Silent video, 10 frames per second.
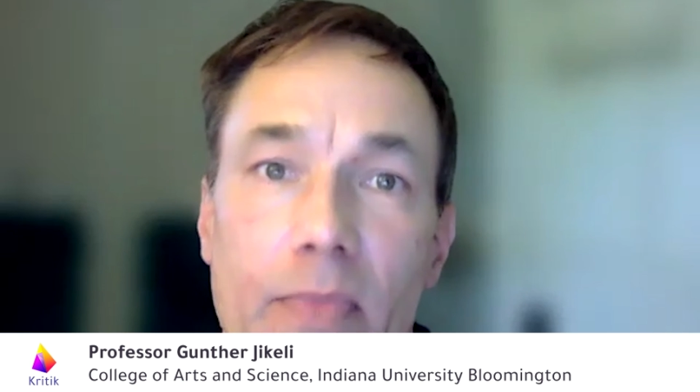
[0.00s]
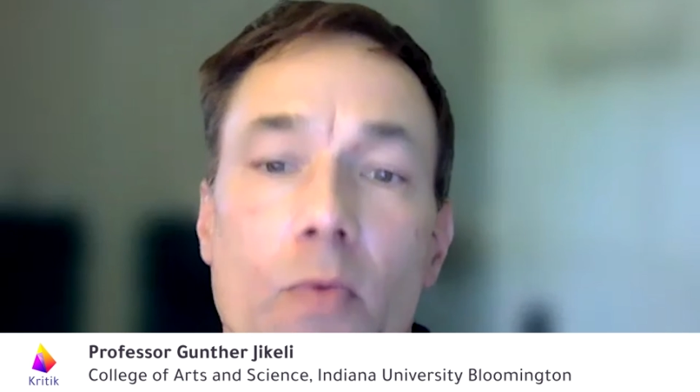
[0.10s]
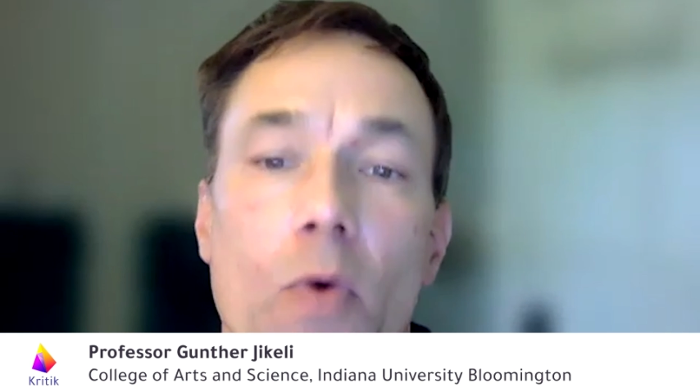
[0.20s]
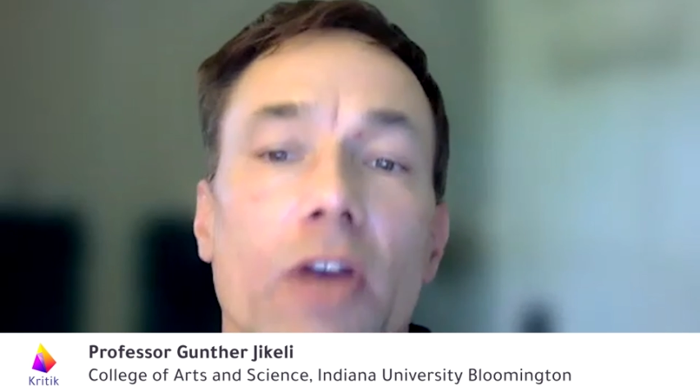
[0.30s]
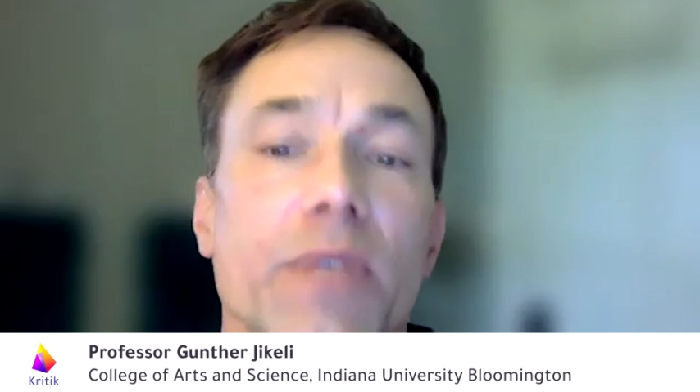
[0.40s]

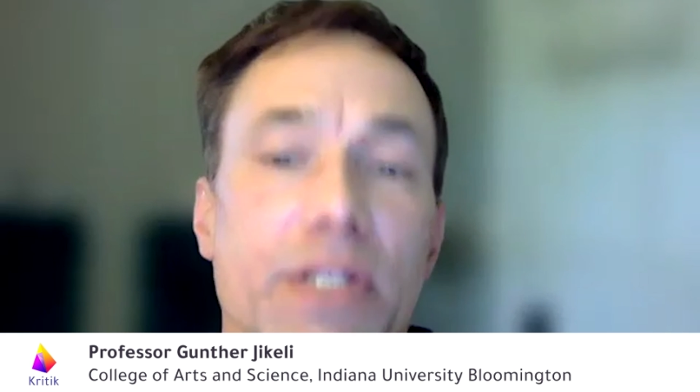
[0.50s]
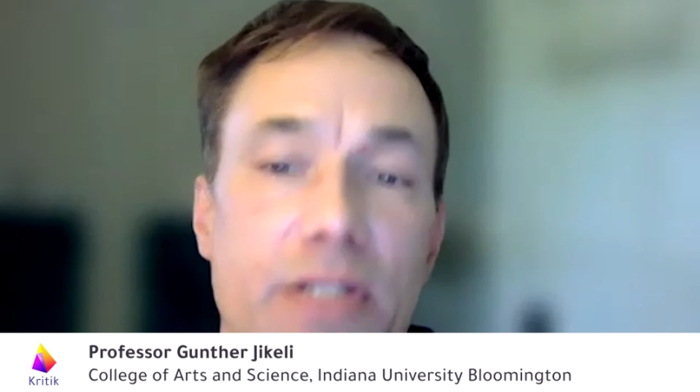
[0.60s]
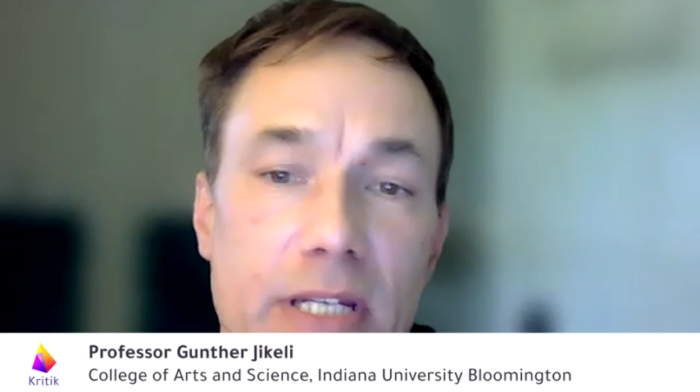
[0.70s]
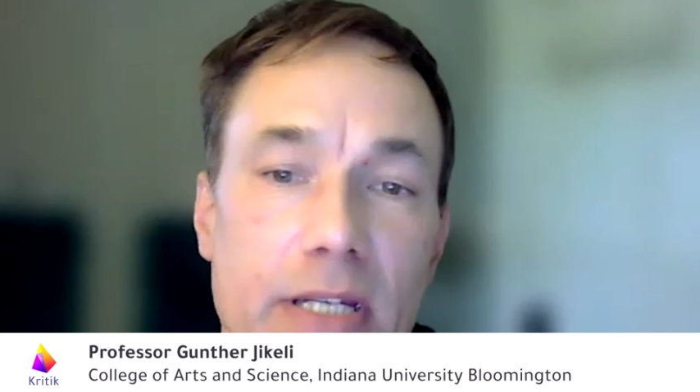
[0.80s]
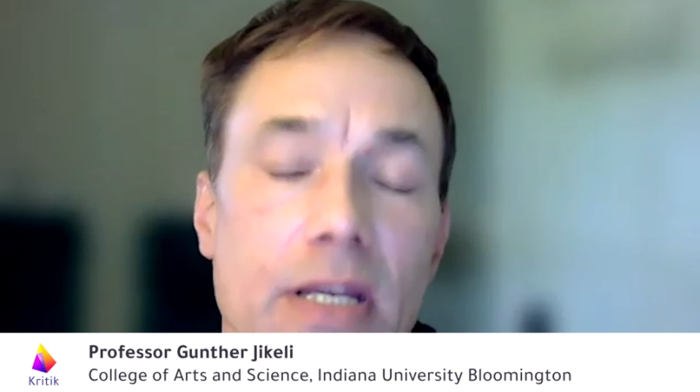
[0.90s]
work with
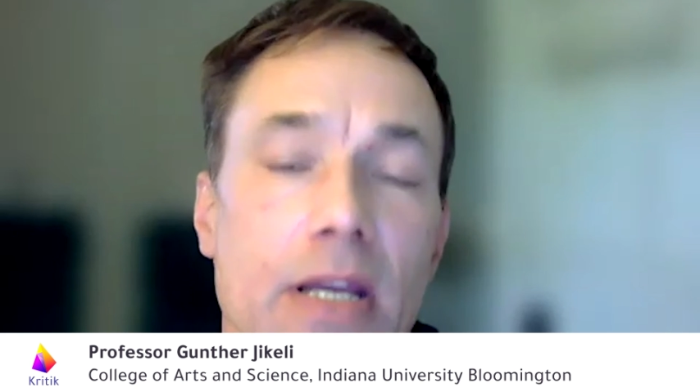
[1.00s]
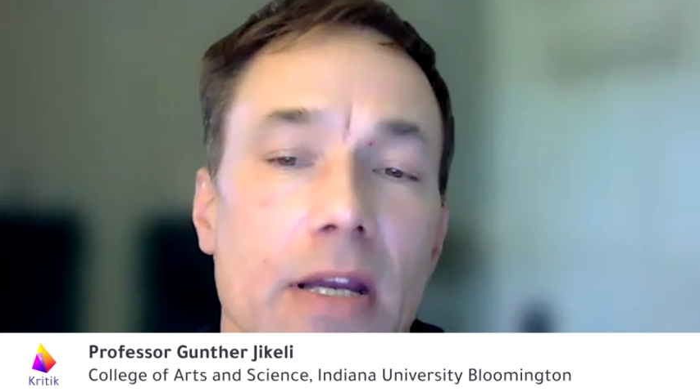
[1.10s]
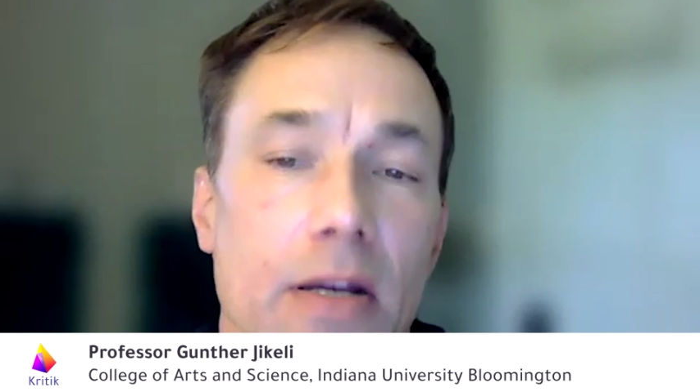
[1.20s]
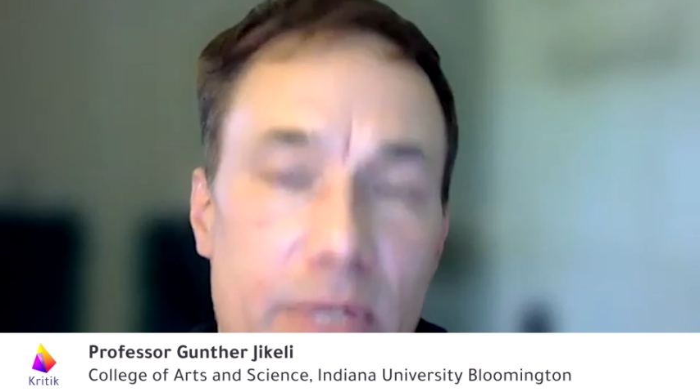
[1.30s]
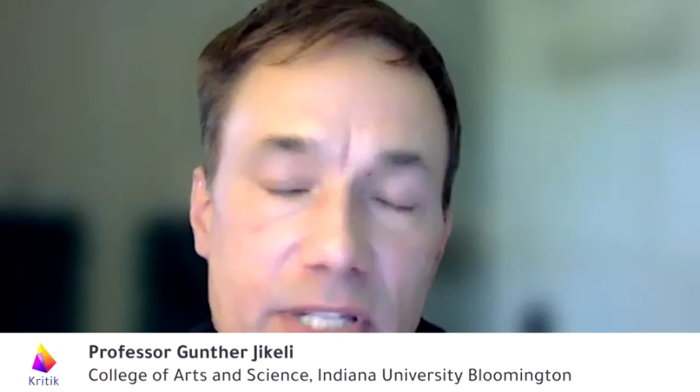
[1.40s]
the
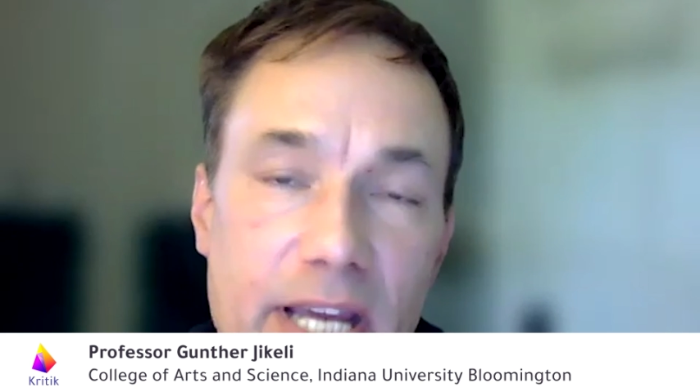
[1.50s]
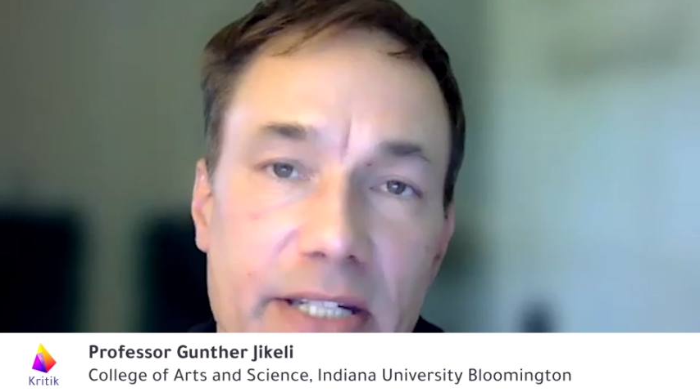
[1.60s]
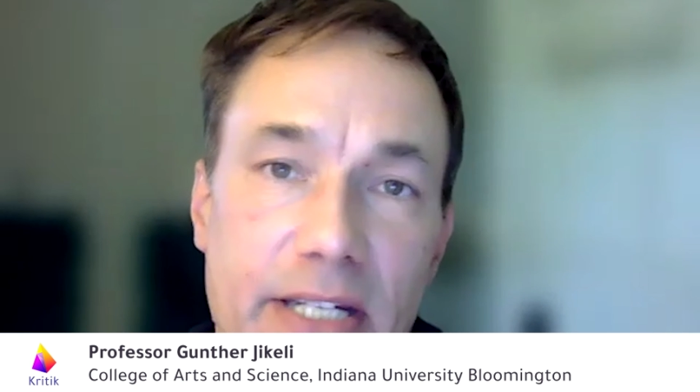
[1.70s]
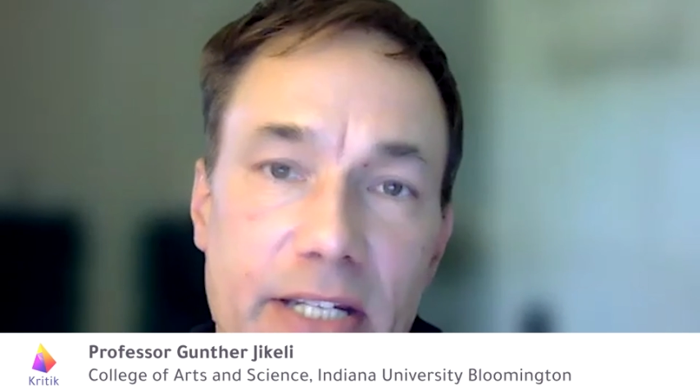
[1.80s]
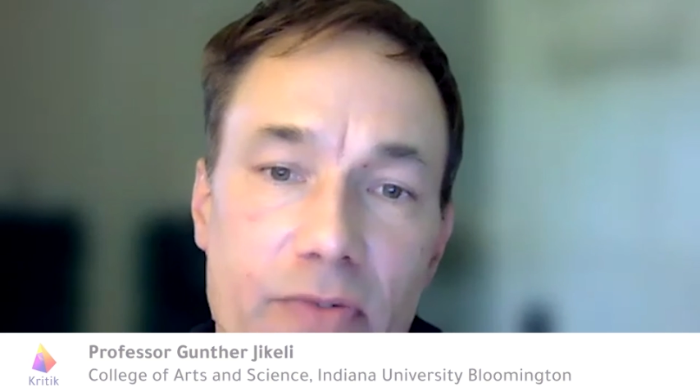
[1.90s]

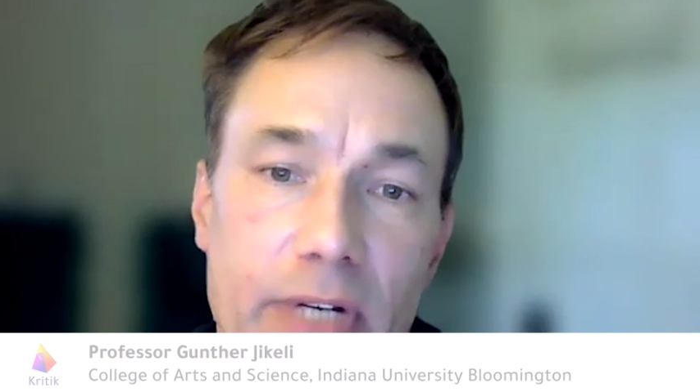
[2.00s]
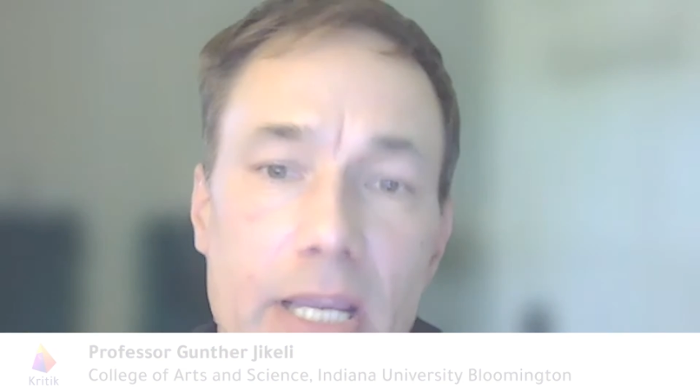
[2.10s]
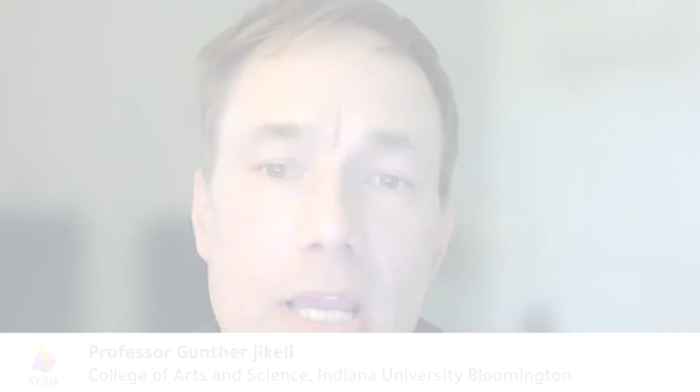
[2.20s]
ideas really.